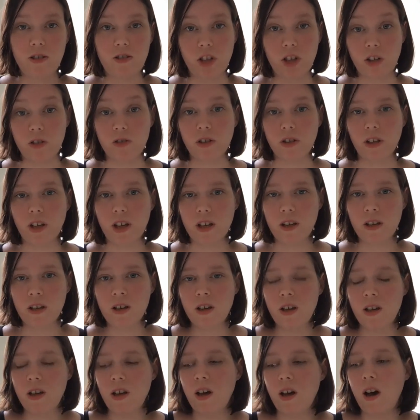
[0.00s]
generally.
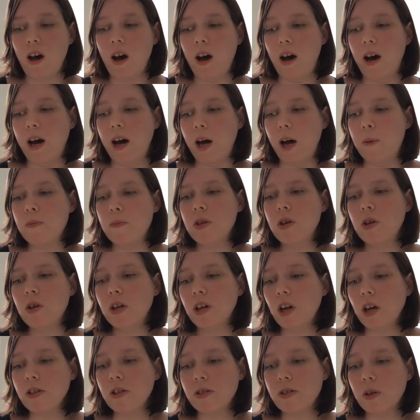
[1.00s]
You
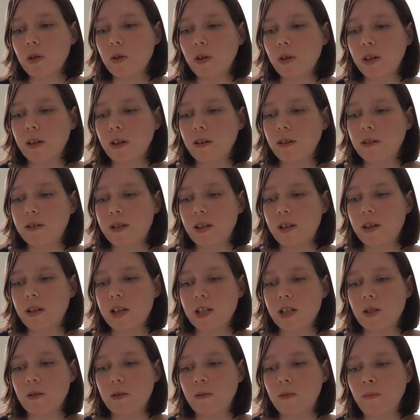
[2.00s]
can also see
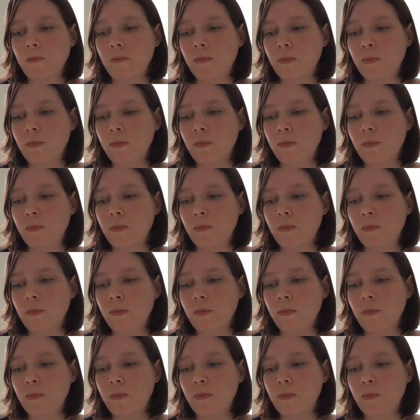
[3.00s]
this,